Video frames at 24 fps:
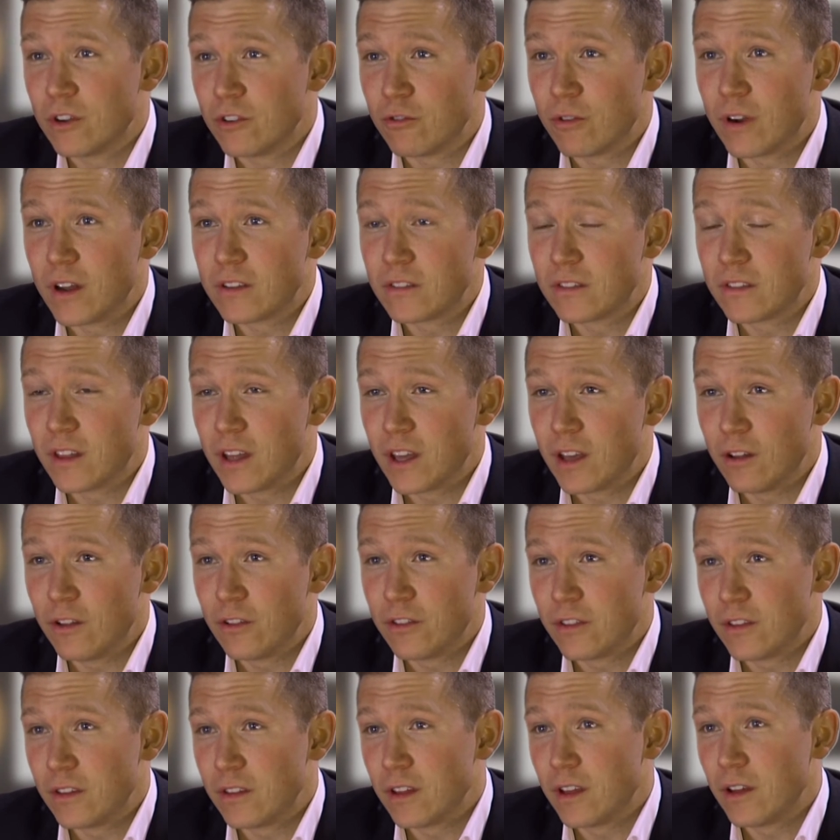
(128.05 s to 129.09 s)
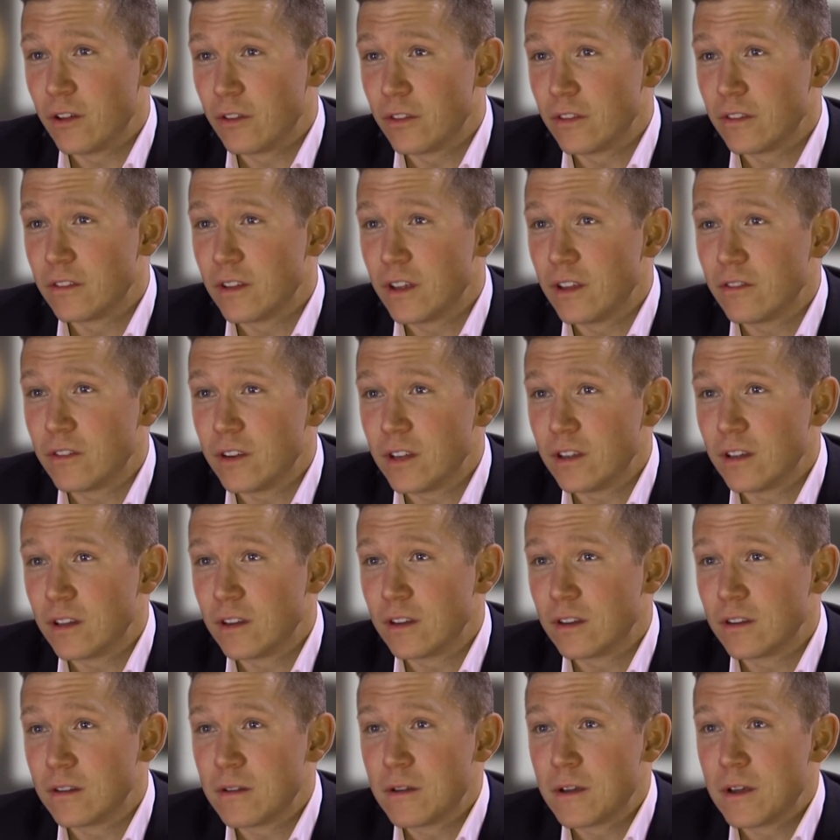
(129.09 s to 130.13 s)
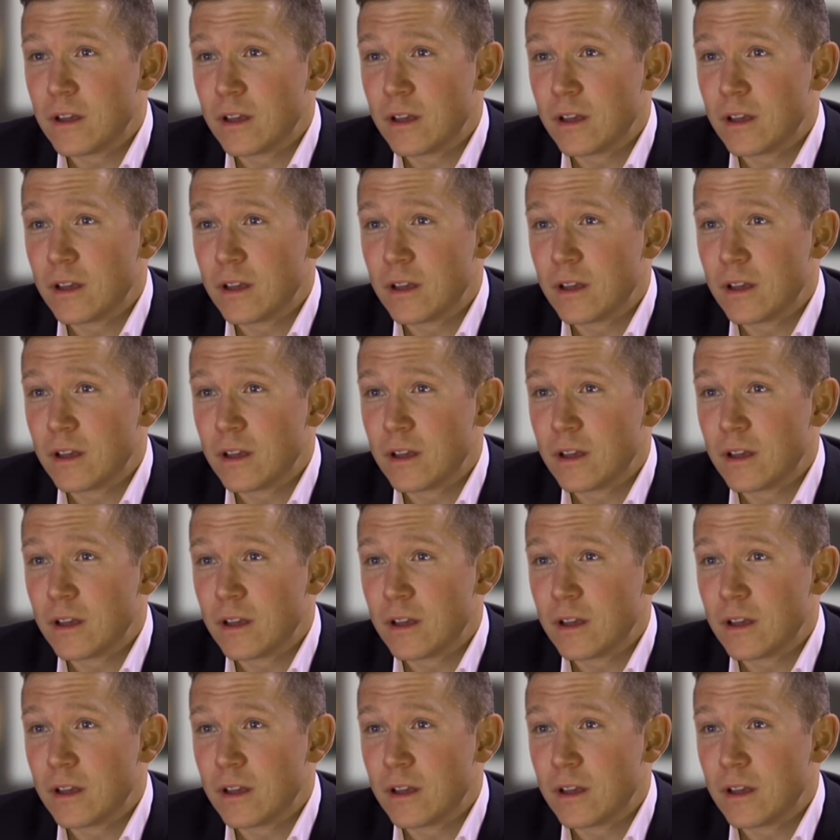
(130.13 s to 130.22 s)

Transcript: address the health and safety, and